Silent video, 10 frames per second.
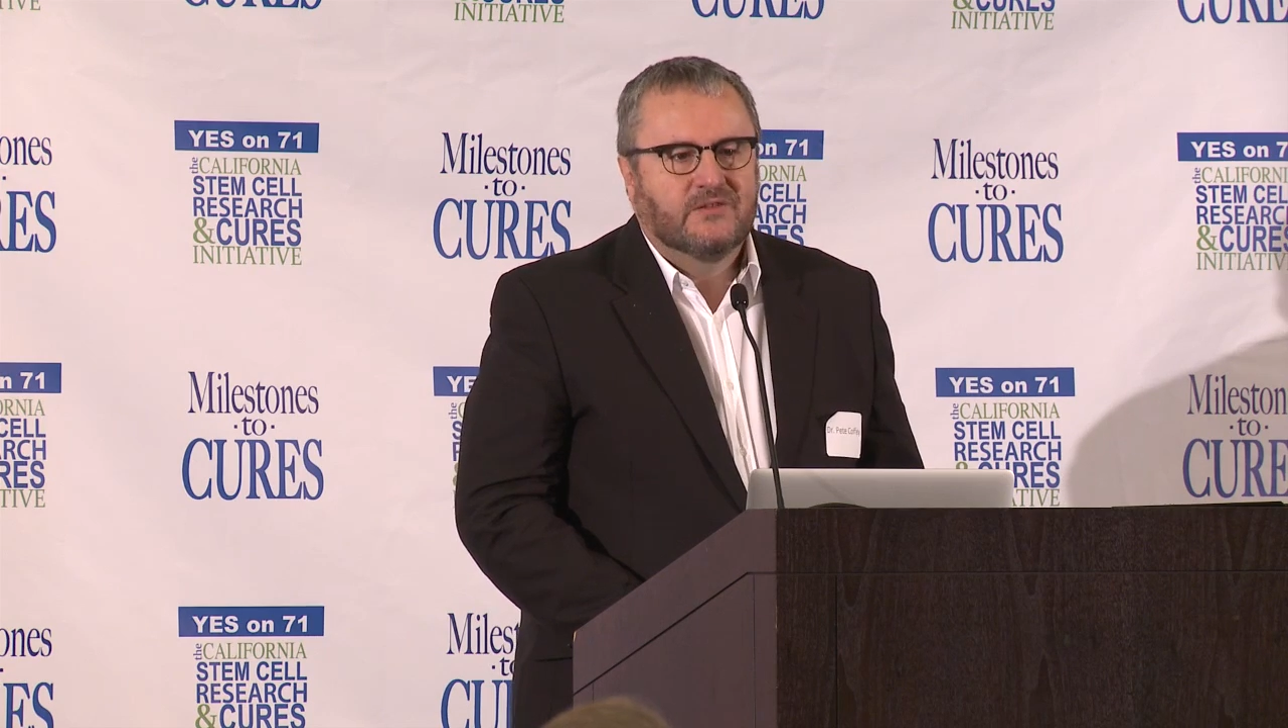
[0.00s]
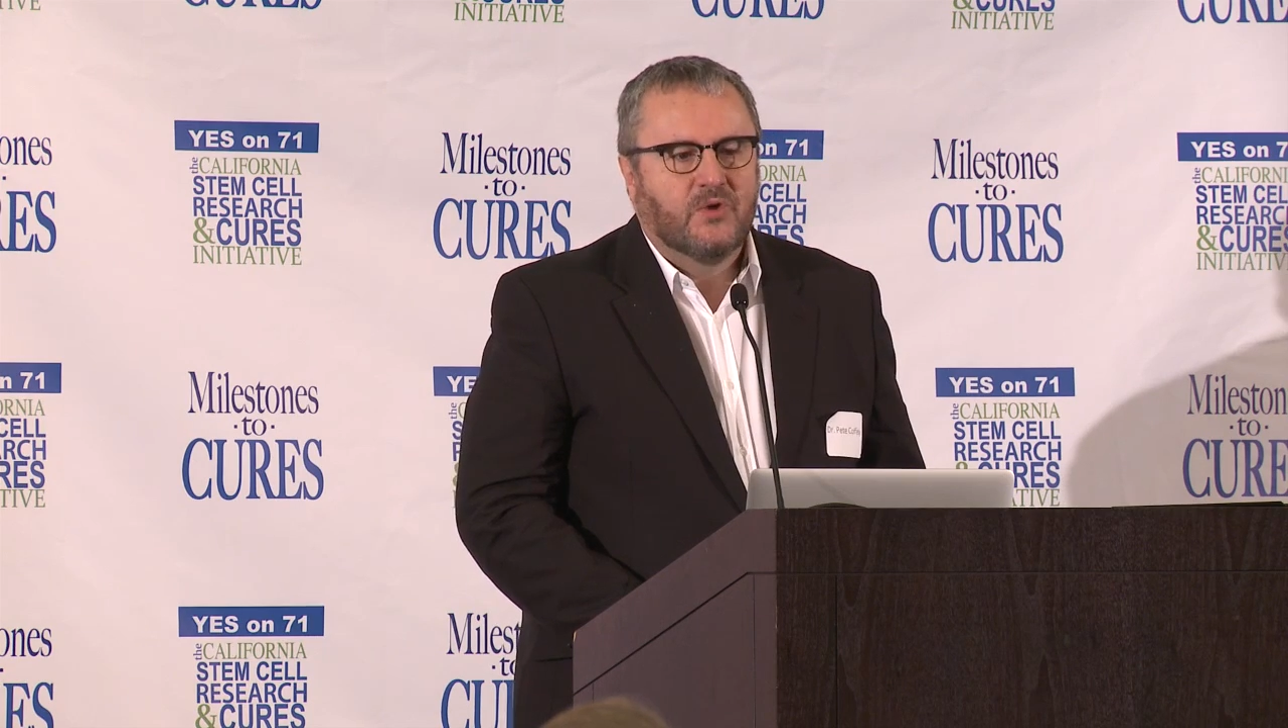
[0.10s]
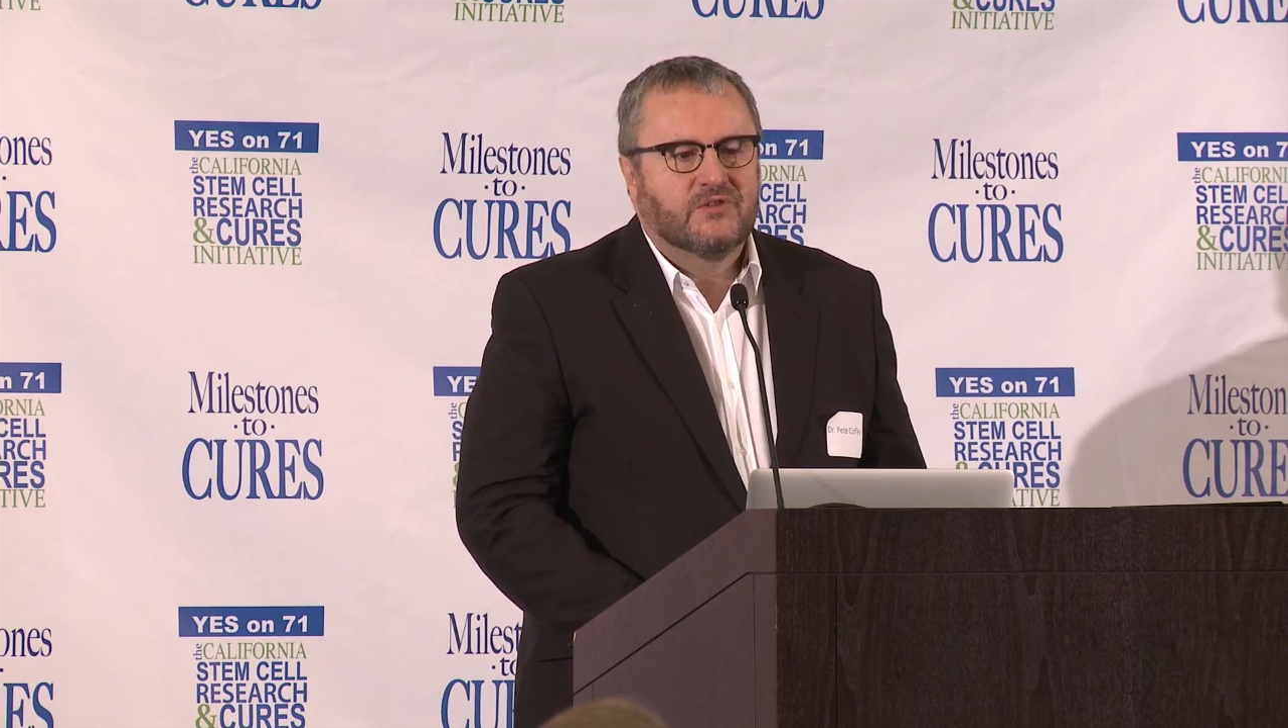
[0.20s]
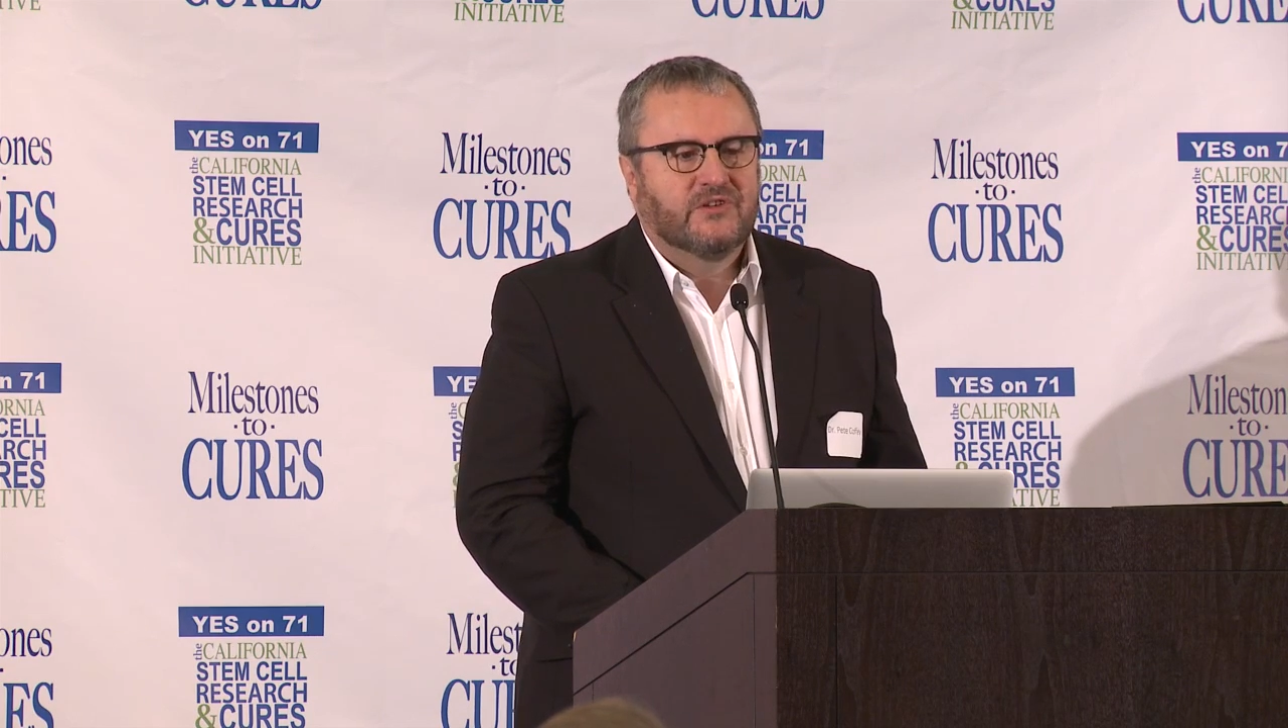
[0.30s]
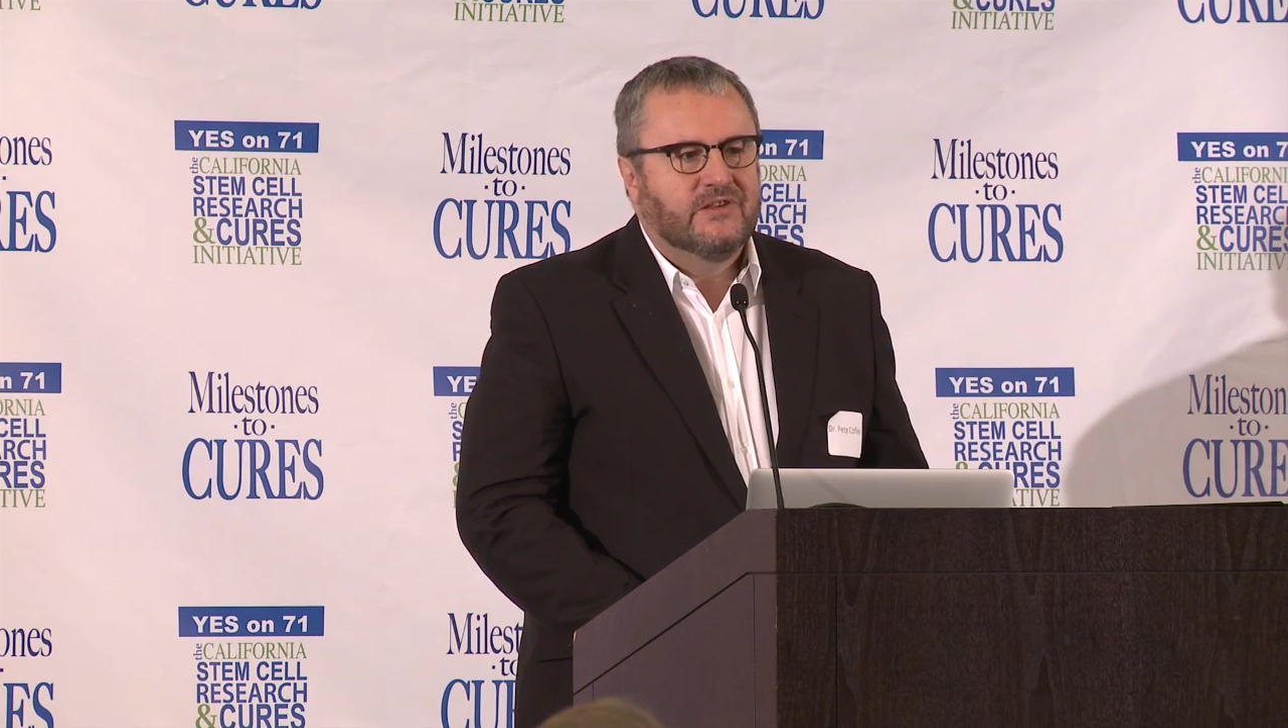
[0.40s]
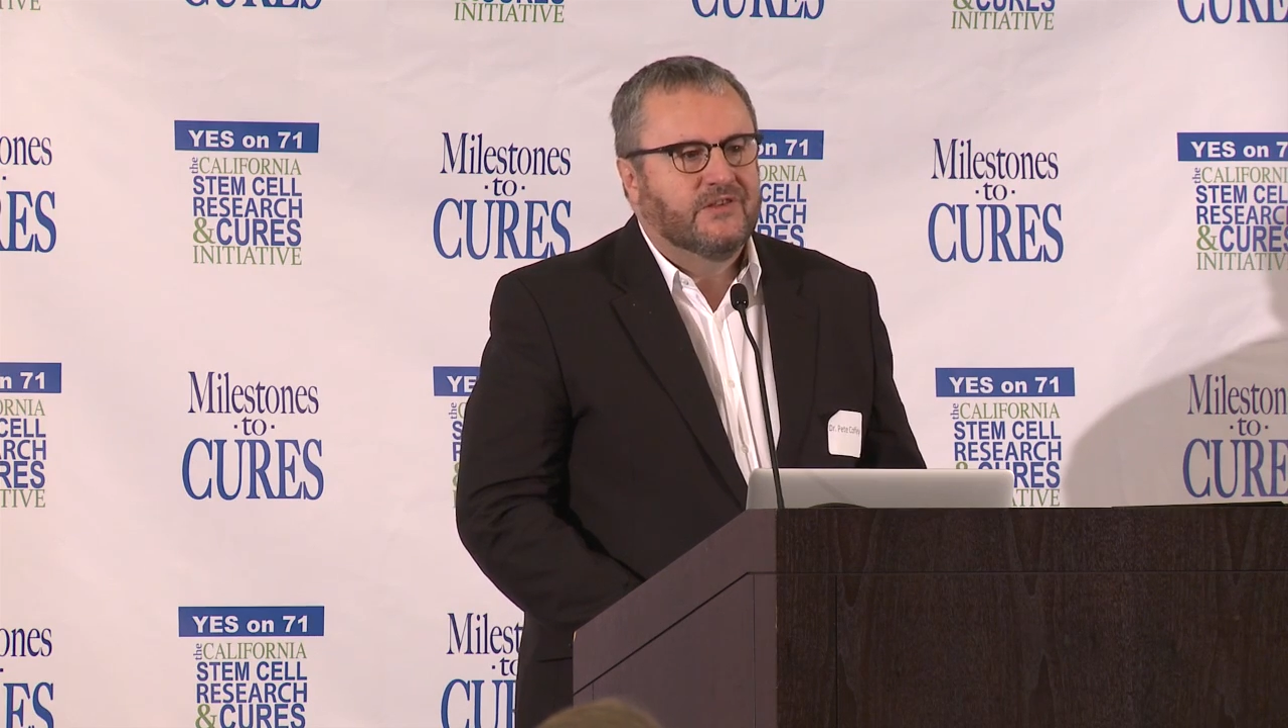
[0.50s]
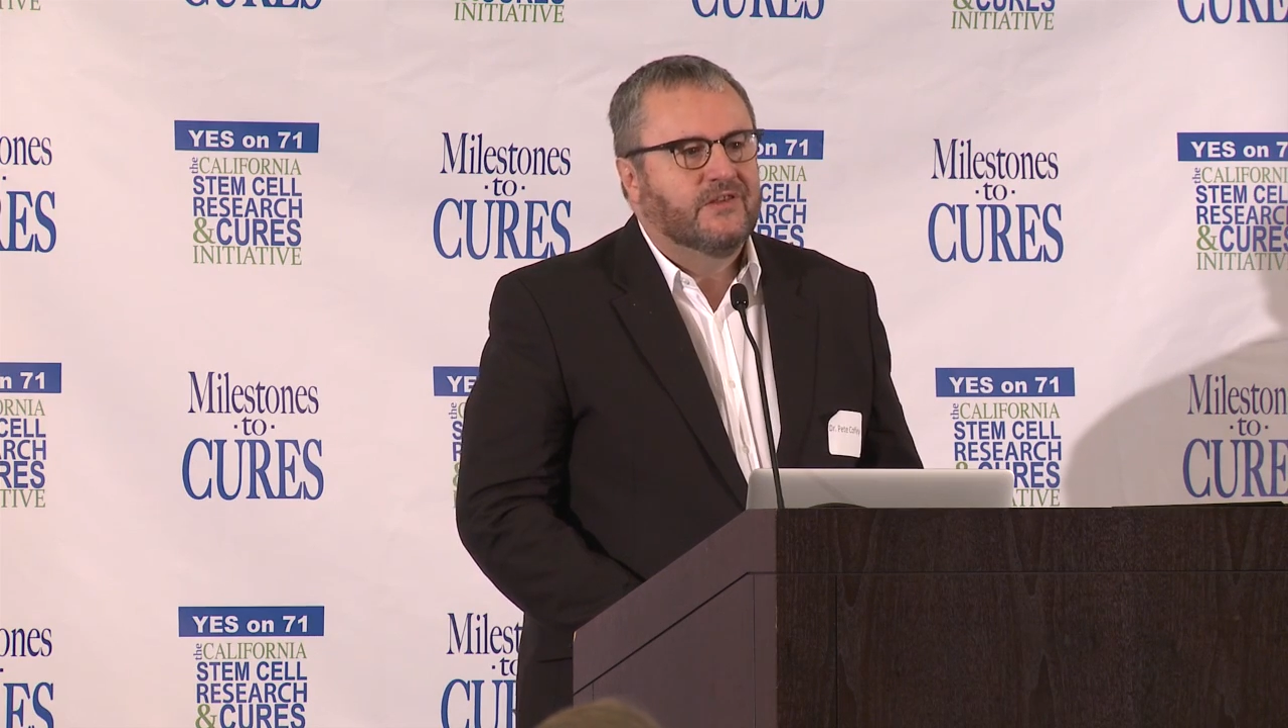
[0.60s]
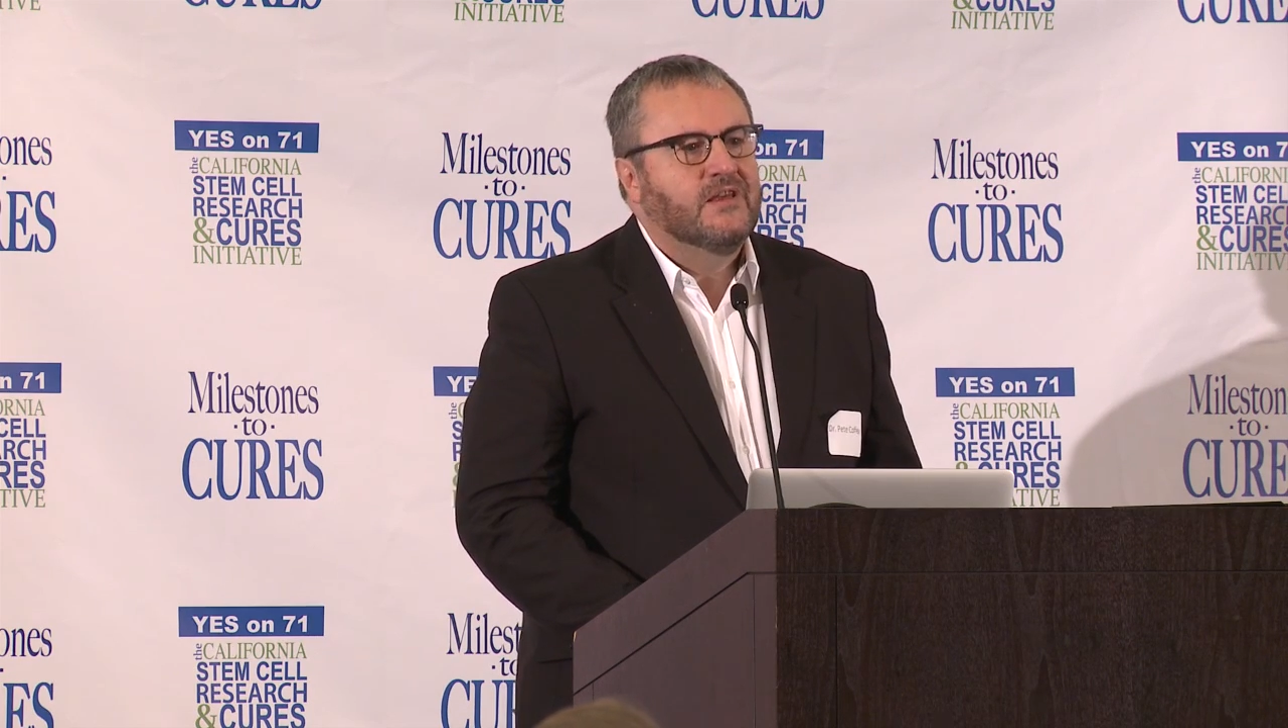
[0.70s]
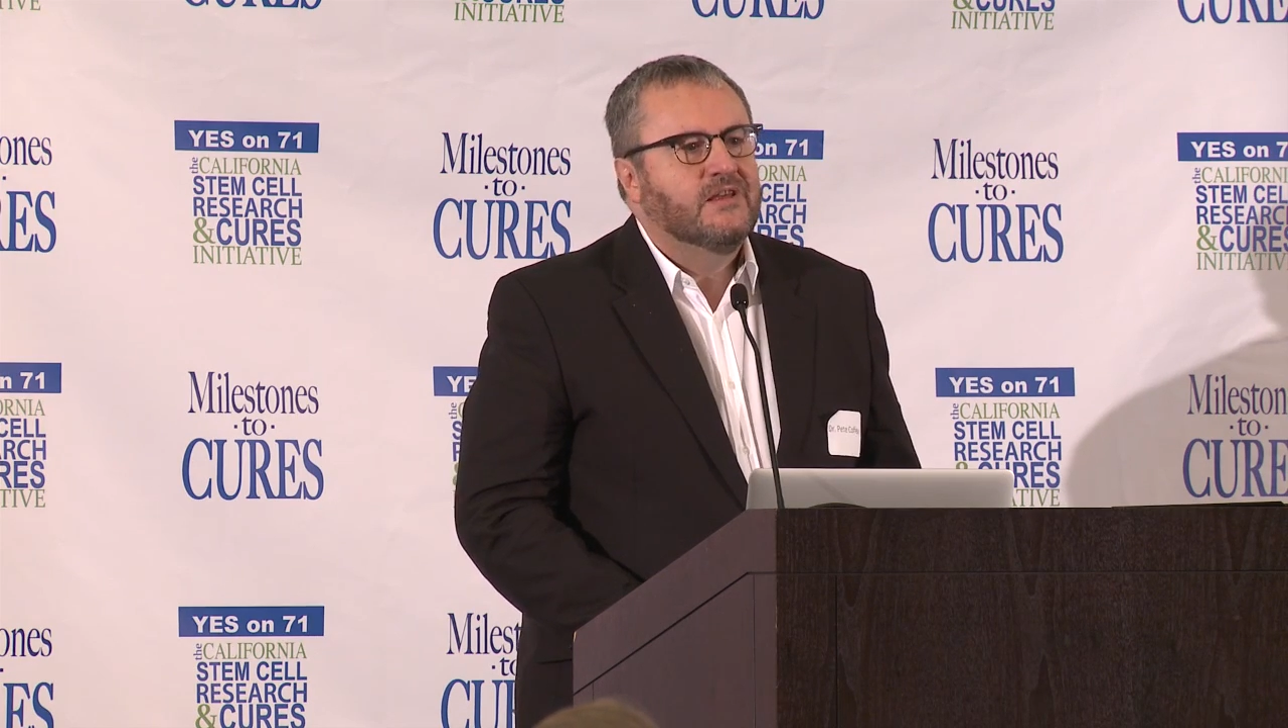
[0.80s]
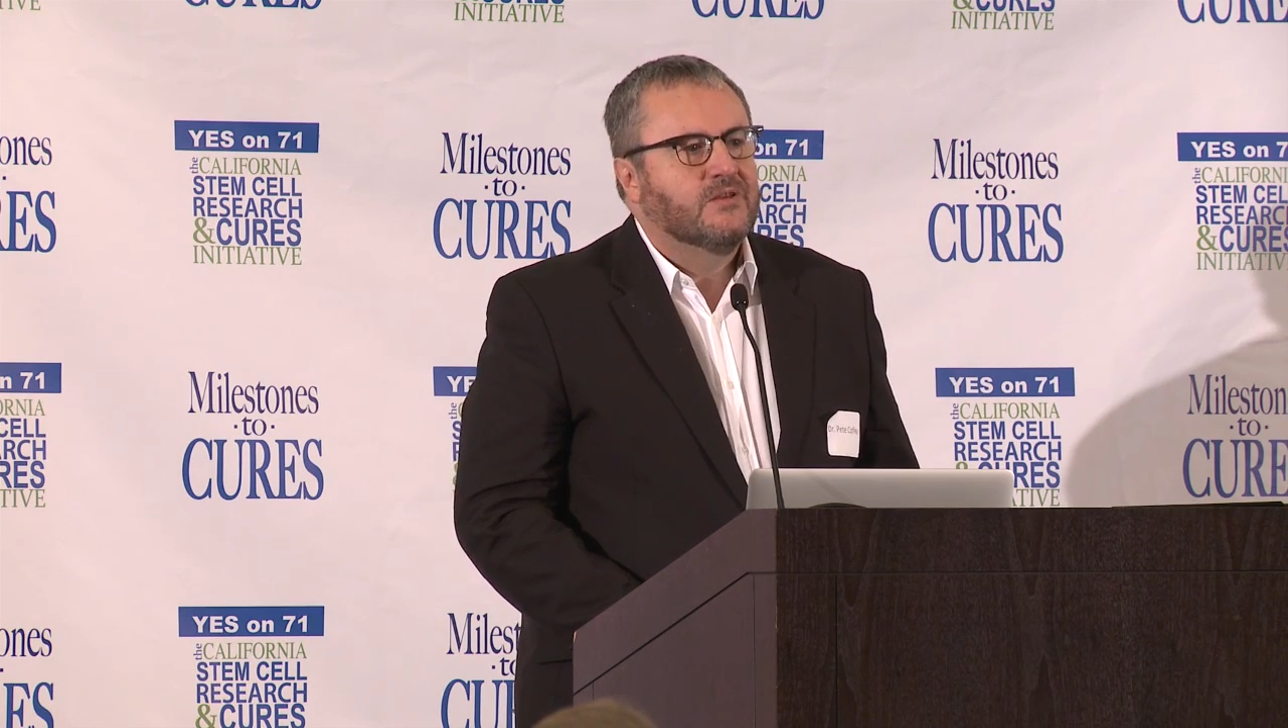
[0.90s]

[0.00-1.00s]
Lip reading: to actually see